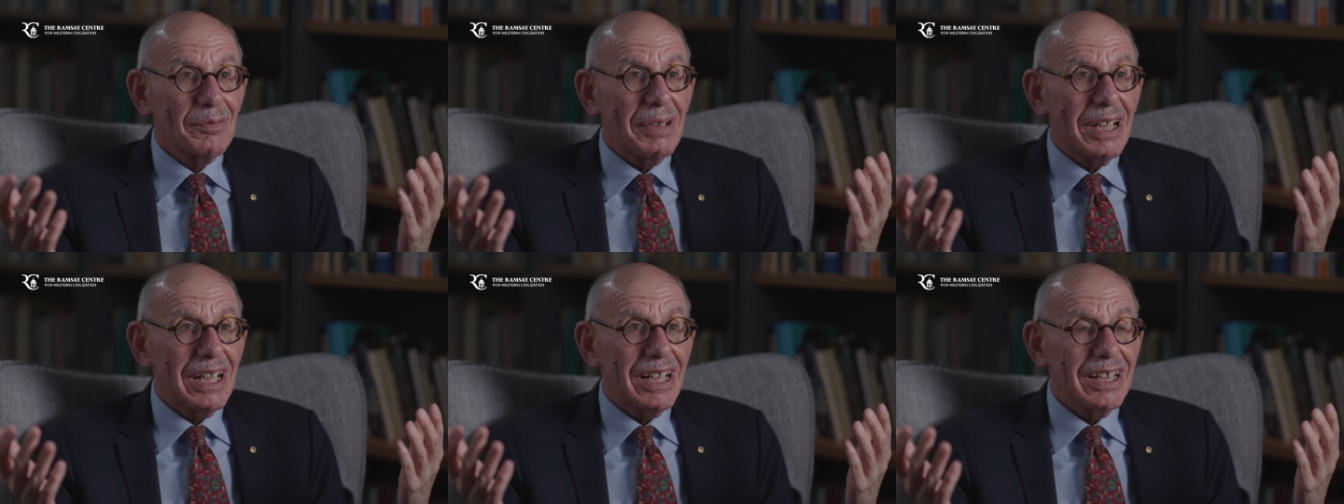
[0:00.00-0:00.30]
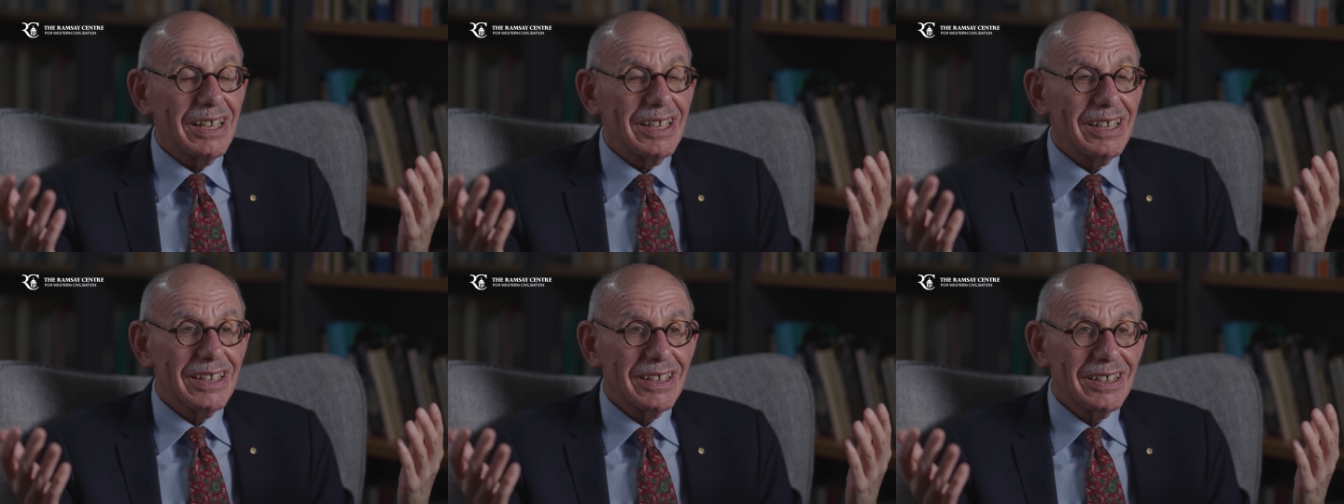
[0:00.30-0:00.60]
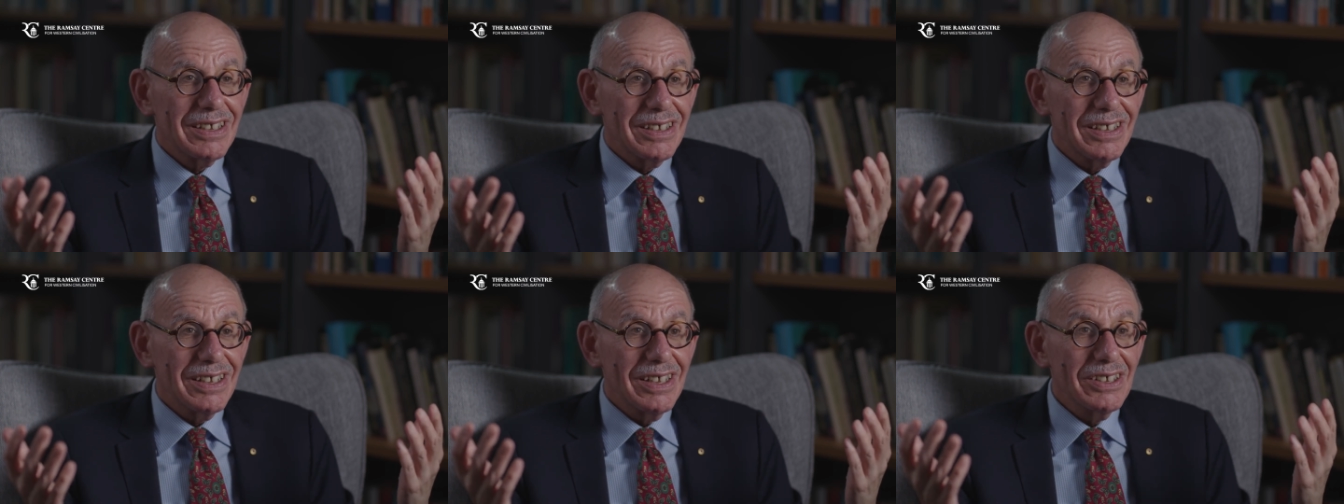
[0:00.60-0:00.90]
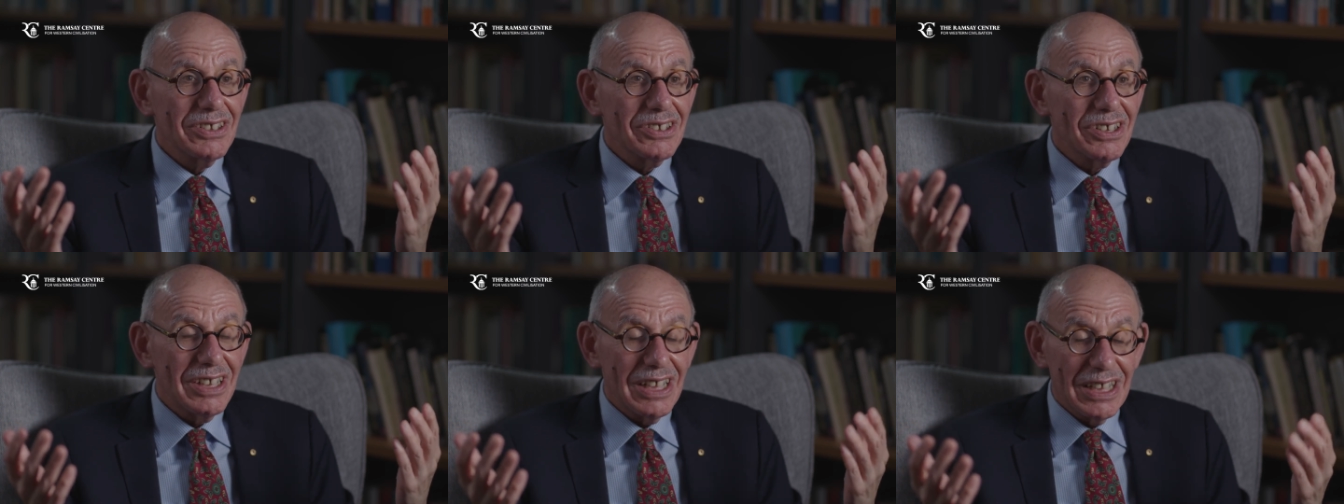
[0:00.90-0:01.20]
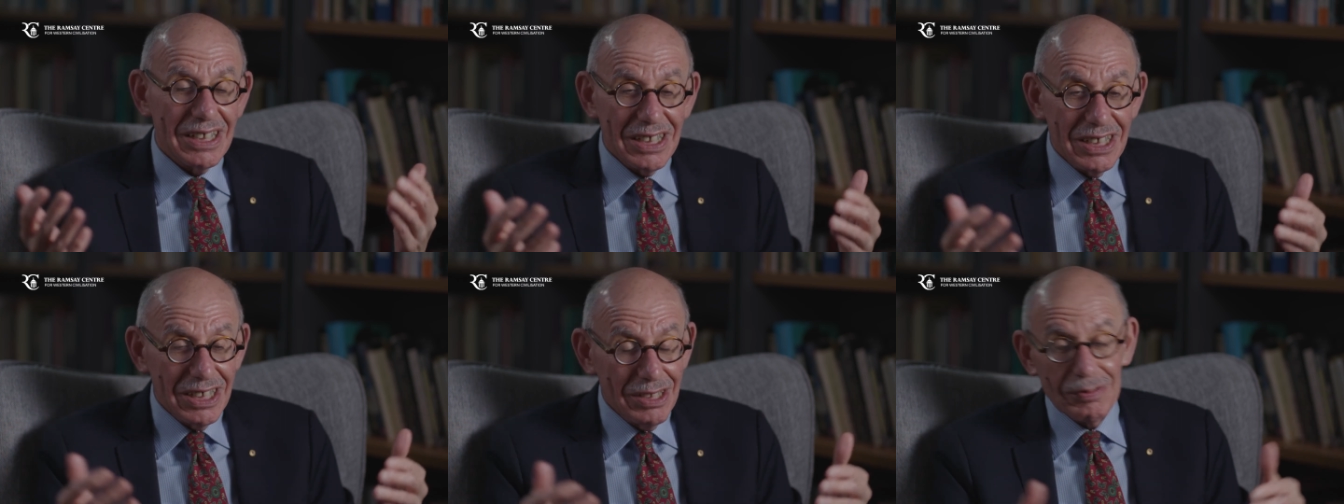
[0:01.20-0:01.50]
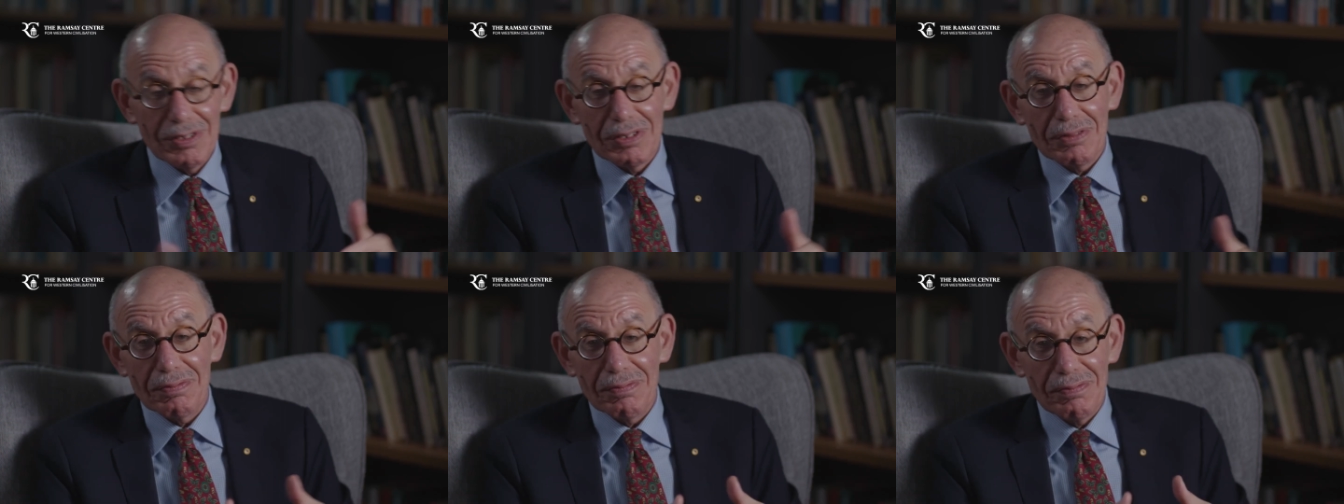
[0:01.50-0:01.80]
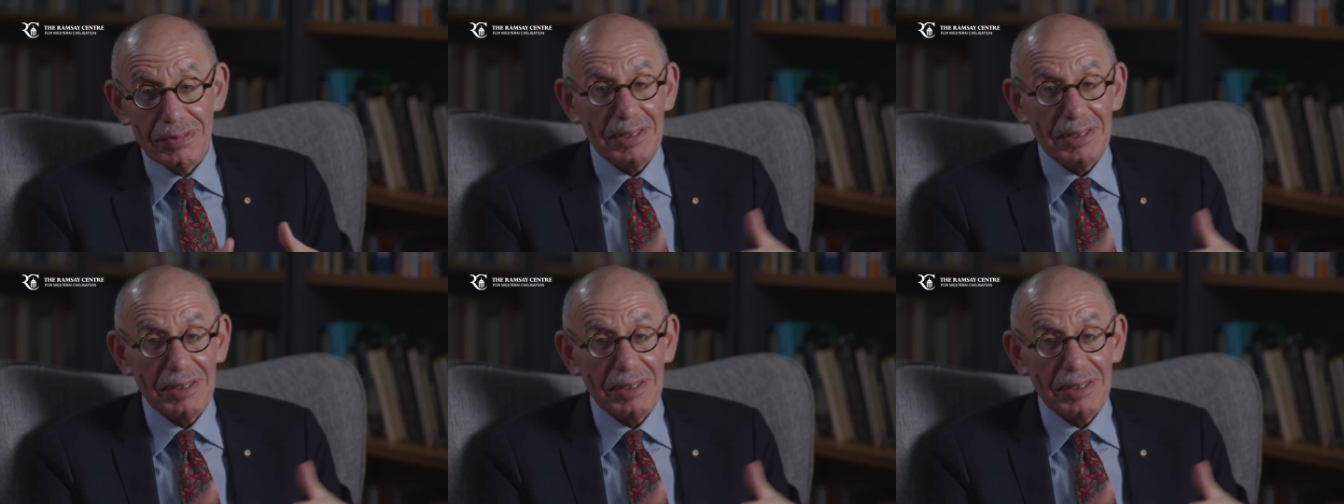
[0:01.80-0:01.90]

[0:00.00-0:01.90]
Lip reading: by the internet, even